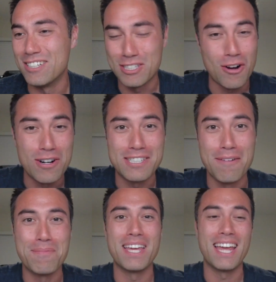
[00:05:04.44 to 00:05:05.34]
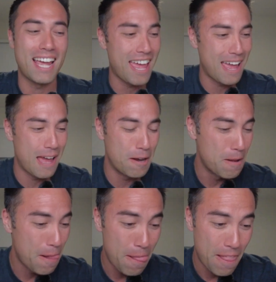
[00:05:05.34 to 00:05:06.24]
to start something, and
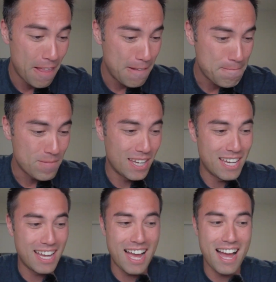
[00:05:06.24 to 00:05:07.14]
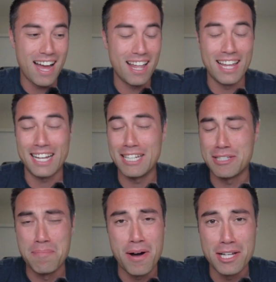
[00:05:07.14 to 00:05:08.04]
like
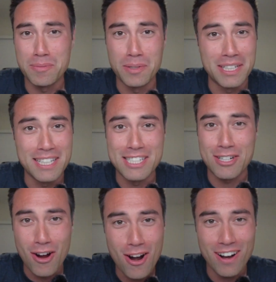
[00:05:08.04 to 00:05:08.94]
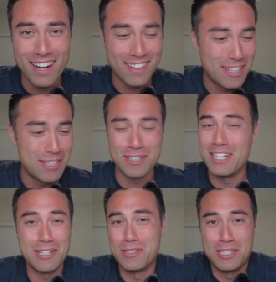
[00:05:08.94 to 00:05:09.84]
it's impossible to get this car, and then
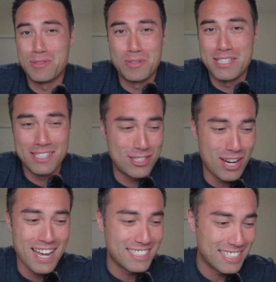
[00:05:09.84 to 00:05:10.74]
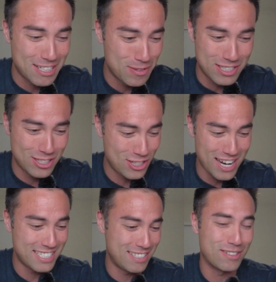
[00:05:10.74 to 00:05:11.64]
here this was this chance. Like there was this
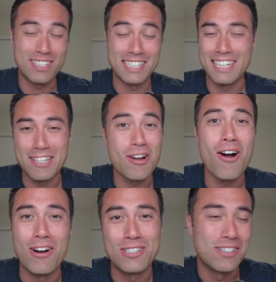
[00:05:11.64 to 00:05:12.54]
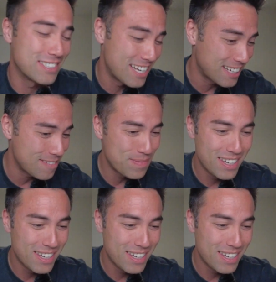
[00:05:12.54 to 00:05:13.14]
chance to get the car. So I was like